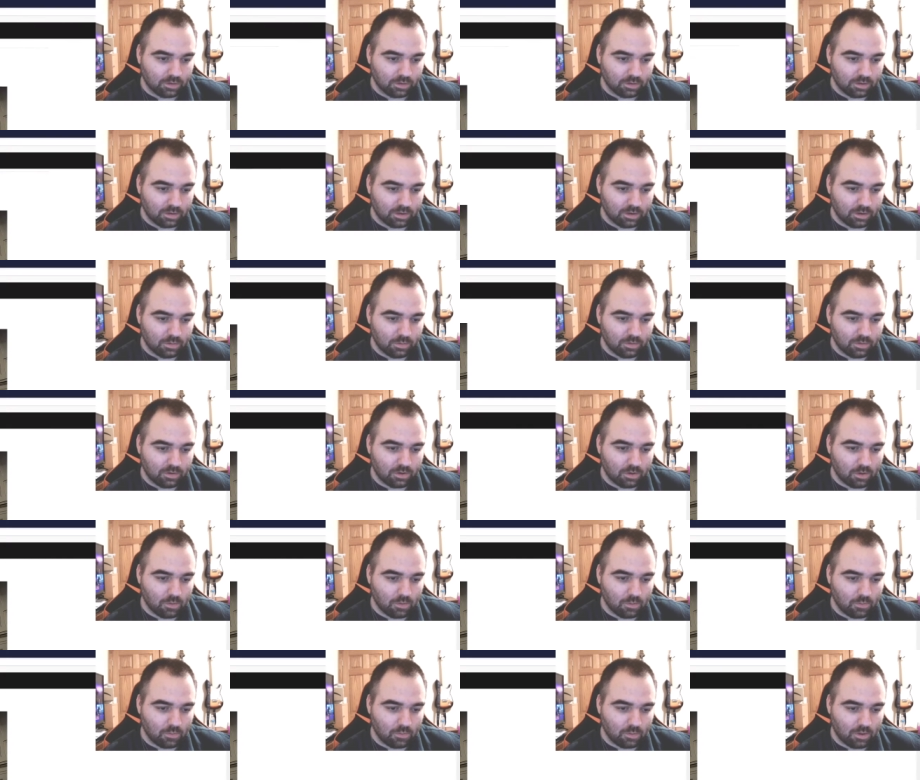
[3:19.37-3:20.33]
Here we
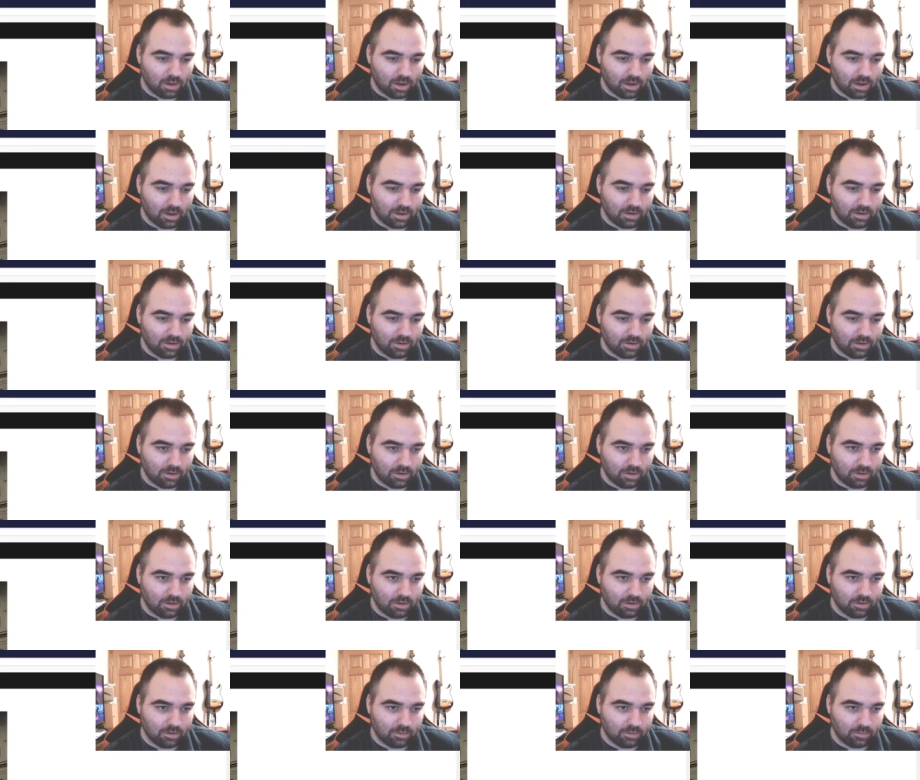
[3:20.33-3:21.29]
go on
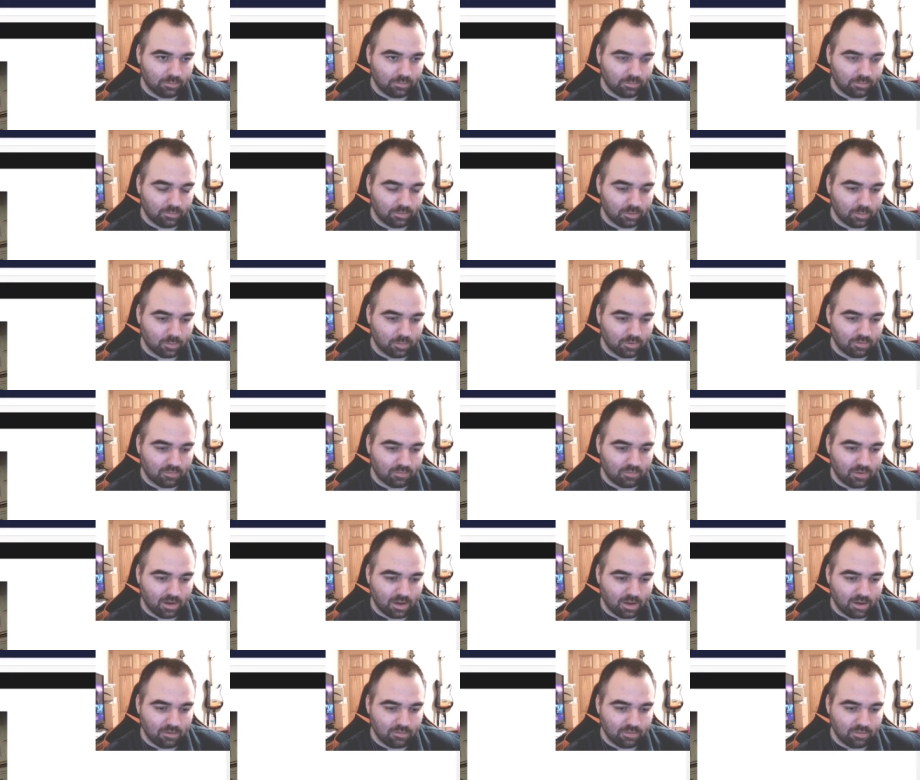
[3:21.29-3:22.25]
number
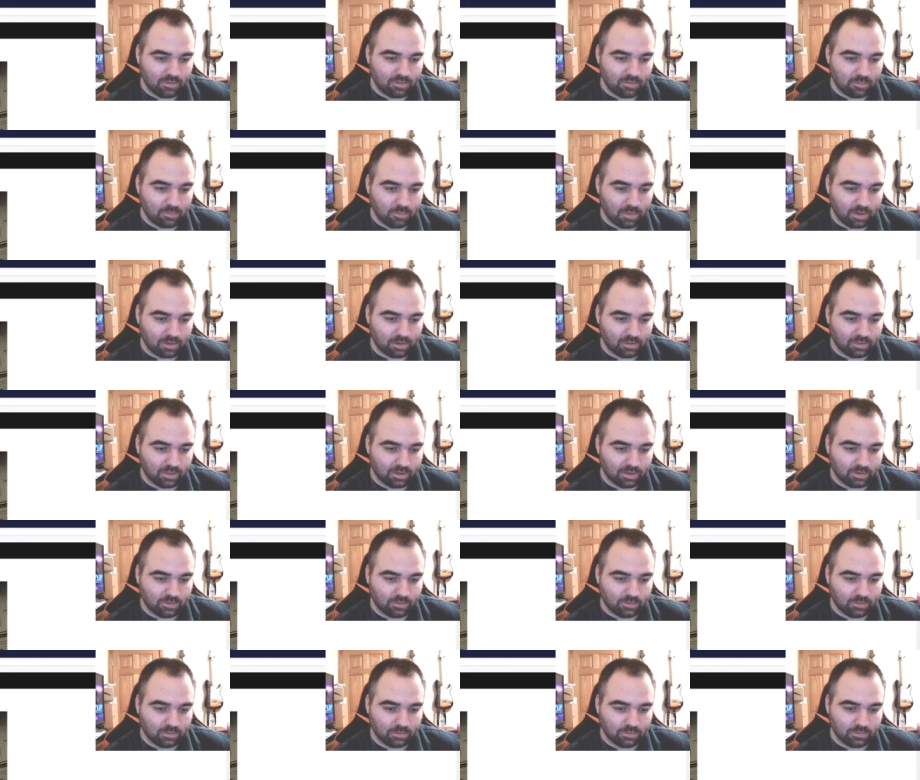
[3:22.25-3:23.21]
5, it's
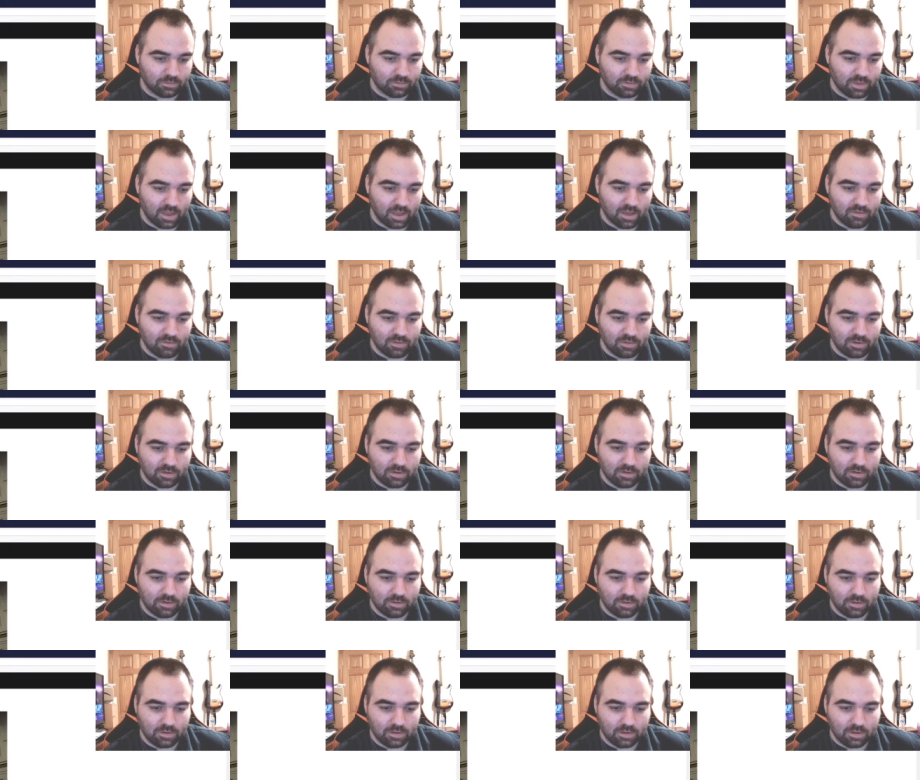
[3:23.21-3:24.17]
Michelangelo's David,
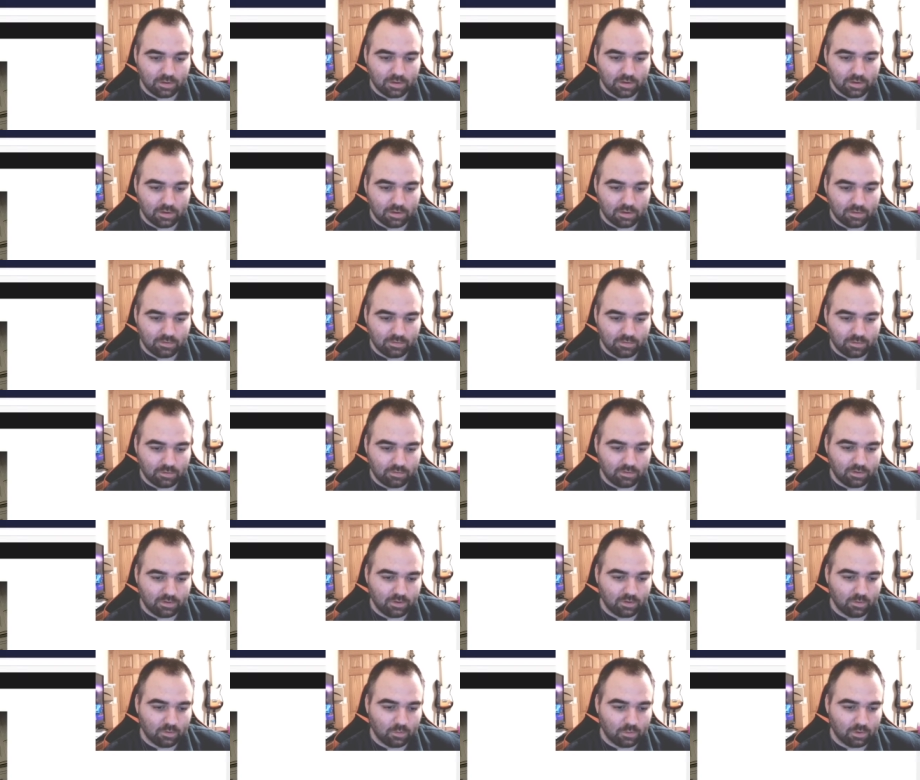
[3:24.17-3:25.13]

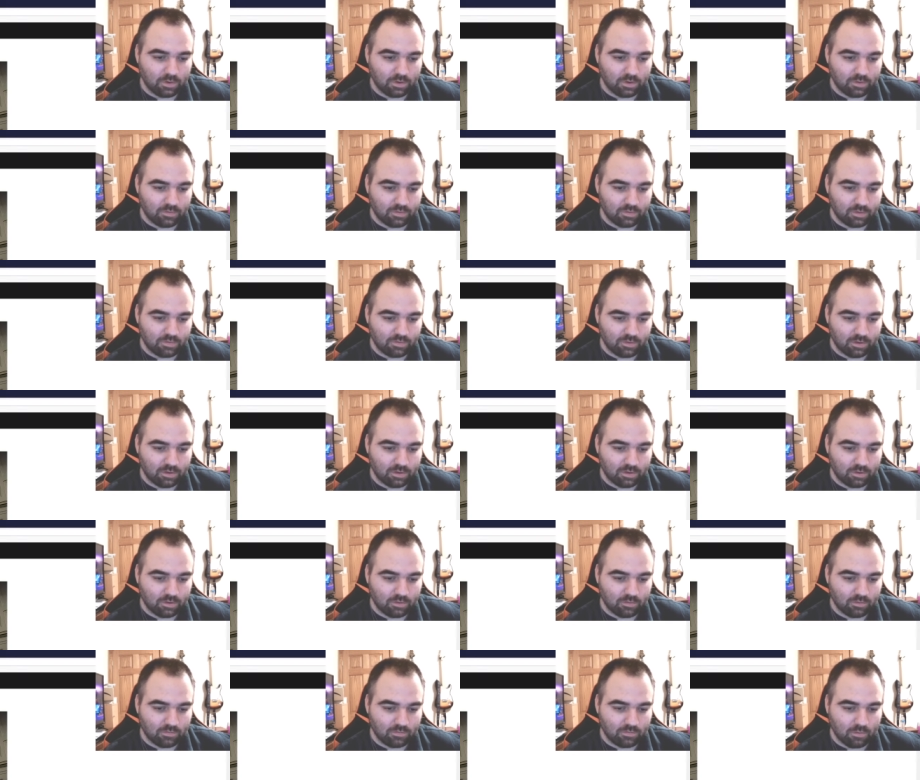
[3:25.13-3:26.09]
1501 to
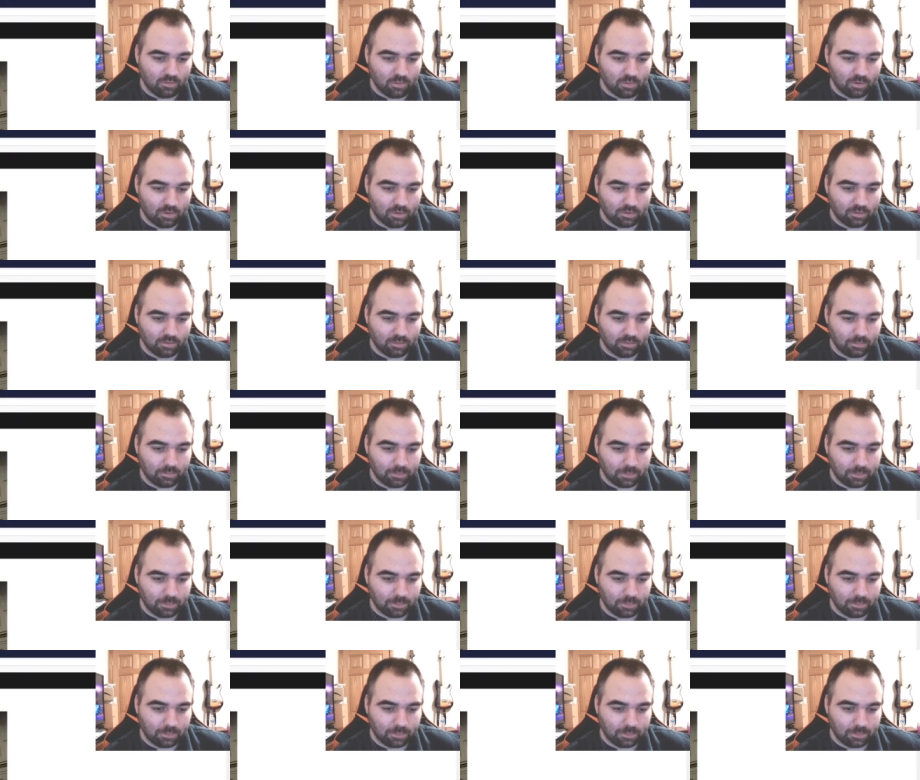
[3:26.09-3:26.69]
1504,